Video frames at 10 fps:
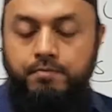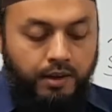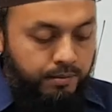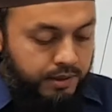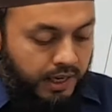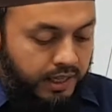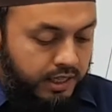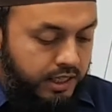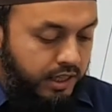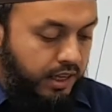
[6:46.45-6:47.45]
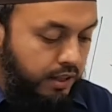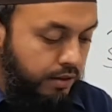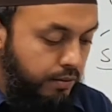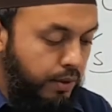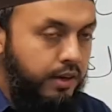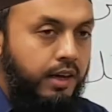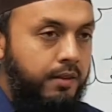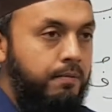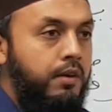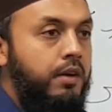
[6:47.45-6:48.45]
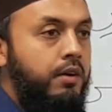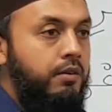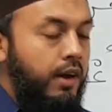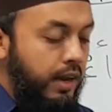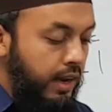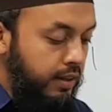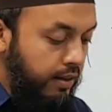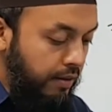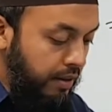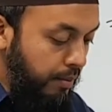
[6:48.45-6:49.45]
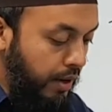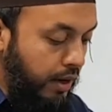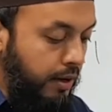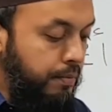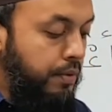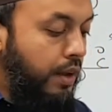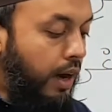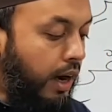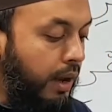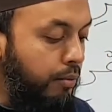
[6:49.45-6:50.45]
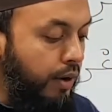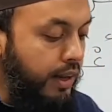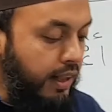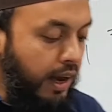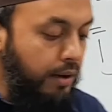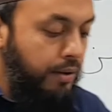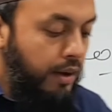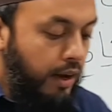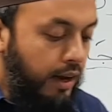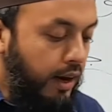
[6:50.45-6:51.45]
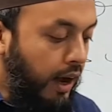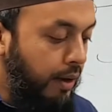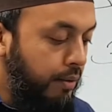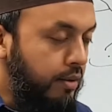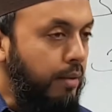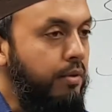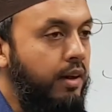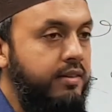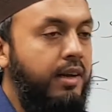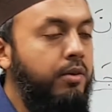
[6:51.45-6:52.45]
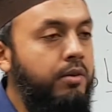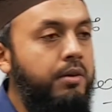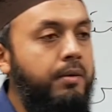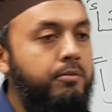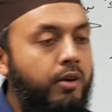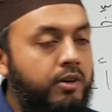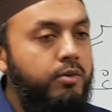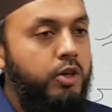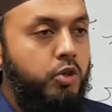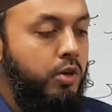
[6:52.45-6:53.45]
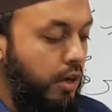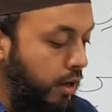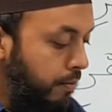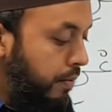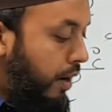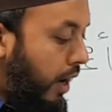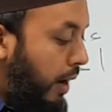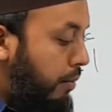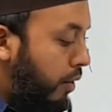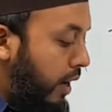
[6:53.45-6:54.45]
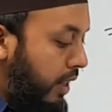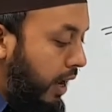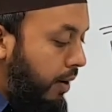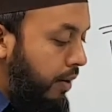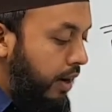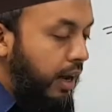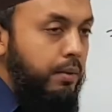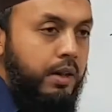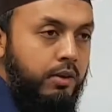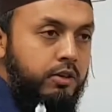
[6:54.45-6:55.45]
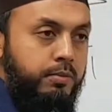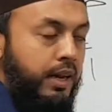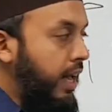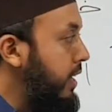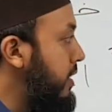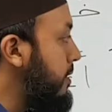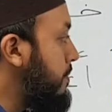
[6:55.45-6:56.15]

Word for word: Yep, Jaydan Jiddan. Well done. Right, let's have Samiha. I am ready now, and I, so Abdullah is now um, trying to reassure her, I am ready now and I will not be late.